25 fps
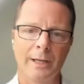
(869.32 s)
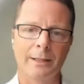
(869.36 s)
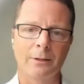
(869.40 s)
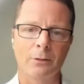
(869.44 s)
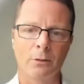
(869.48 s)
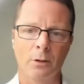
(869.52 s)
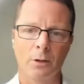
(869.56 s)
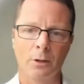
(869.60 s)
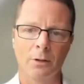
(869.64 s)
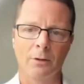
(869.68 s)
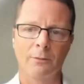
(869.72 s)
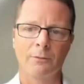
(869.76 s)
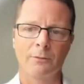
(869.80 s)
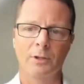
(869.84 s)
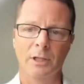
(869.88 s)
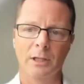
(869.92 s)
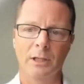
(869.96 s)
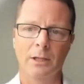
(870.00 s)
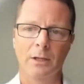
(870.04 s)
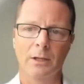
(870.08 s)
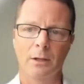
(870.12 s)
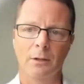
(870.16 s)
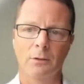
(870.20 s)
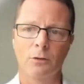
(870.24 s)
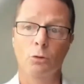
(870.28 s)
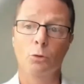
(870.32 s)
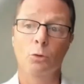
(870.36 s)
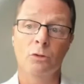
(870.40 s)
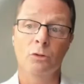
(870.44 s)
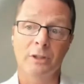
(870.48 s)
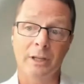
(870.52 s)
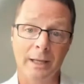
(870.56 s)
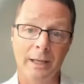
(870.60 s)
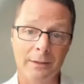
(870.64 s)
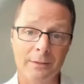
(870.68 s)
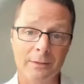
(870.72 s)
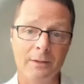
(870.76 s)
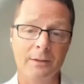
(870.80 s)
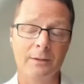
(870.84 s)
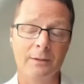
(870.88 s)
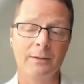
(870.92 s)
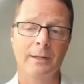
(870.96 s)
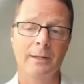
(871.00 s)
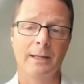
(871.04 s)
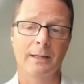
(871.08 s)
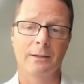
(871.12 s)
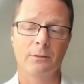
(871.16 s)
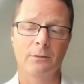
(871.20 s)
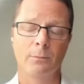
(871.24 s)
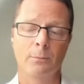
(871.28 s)
that a lot of the use cases
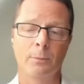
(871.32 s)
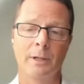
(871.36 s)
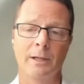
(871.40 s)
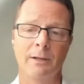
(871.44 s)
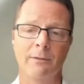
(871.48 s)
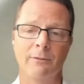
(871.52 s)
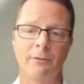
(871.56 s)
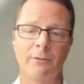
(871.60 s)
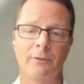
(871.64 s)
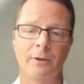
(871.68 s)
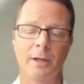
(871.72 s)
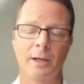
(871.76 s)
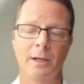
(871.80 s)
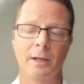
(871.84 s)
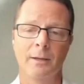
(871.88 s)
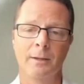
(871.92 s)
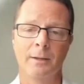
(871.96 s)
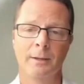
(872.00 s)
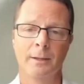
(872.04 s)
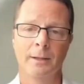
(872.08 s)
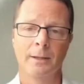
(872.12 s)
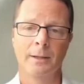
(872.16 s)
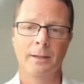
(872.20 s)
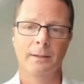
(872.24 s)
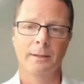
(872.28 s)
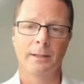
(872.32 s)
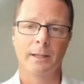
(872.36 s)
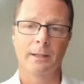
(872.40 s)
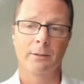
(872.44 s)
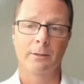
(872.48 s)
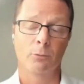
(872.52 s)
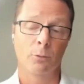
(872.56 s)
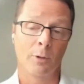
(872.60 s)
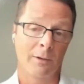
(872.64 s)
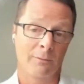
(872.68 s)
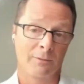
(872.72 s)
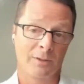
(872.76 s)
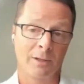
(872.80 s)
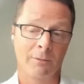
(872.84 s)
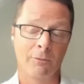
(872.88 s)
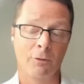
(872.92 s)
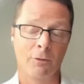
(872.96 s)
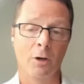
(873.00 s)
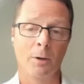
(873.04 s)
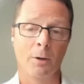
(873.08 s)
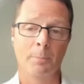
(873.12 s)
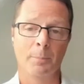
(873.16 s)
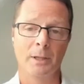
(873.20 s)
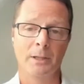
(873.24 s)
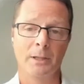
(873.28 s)
that we have
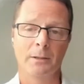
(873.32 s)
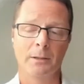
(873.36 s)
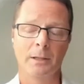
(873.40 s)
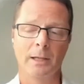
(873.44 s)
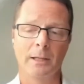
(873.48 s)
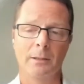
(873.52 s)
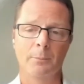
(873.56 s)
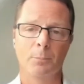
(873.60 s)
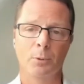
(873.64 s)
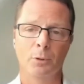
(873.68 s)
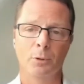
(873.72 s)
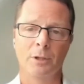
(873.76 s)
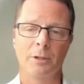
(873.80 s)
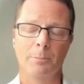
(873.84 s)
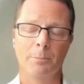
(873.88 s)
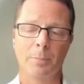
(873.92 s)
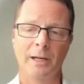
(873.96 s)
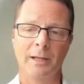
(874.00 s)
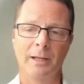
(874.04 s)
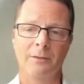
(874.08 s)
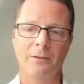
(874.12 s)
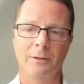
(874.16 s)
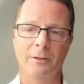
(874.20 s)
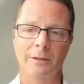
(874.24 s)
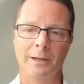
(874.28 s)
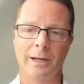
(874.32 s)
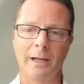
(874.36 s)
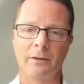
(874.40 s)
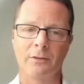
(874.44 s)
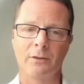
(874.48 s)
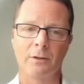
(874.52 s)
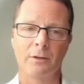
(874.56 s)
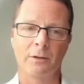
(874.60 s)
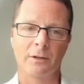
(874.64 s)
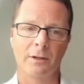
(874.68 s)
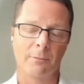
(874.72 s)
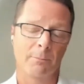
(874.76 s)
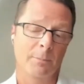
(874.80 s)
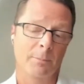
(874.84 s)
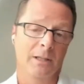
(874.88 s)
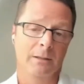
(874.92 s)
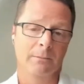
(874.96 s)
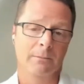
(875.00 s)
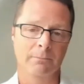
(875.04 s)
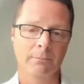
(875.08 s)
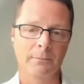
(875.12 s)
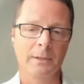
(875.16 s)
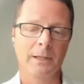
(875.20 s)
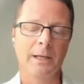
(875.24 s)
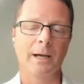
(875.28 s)
developed and put in place in the last year have
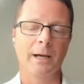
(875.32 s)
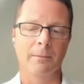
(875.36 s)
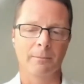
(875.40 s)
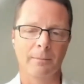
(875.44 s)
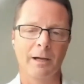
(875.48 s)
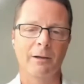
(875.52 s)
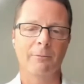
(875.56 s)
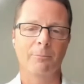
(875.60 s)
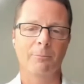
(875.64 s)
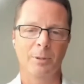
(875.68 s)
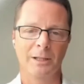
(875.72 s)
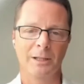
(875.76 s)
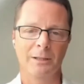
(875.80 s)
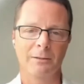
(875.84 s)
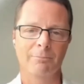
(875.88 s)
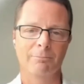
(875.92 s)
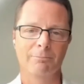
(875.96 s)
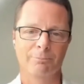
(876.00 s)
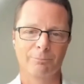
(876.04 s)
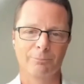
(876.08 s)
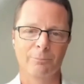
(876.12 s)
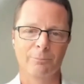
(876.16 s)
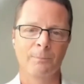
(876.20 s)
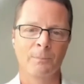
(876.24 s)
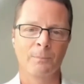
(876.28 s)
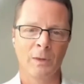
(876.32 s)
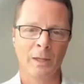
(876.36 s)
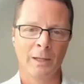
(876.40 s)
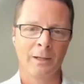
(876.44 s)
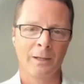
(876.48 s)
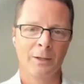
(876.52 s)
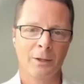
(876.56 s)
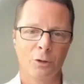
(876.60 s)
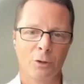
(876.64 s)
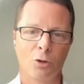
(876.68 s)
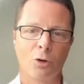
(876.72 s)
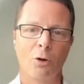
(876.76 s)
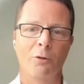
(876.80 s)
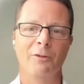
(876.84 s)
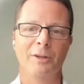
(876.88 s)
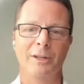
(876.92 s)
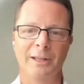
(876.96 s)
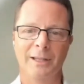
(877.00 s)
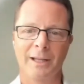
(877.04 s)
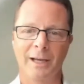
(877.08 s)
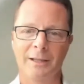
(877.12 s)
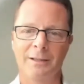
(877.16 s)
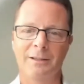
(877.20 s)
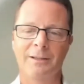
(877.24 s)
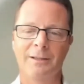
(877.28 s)
been
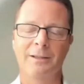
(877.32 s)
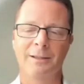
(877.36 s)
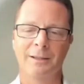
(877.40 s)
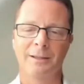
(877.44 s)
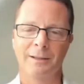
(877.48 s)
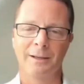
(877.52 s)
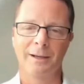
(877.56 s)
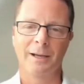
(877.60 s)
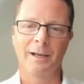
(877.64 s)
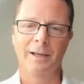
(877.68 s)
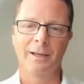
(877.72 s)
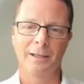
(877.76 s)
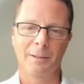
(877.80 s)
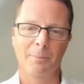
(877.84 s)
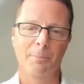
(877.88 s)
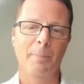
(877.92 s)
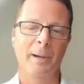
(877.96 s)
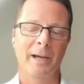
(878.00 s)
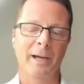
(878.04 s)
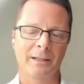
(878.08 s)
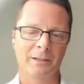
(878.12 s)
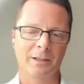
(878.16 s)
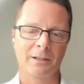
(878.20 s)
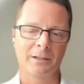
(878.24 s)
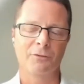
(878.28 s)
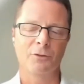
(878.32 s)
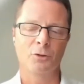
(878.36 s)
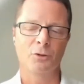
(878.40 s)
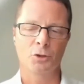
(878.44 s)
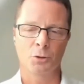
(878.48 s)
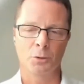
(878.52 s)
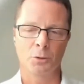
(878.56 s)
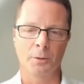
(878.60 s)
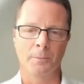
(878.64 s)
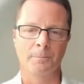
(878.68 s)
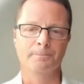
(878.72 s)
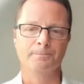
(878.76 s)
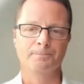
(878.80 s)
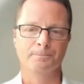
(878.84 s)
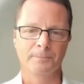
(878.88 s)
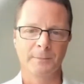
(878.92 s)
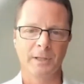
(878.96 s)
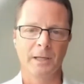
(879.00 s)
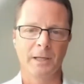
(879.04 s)
COVID-19 impacted, for sure.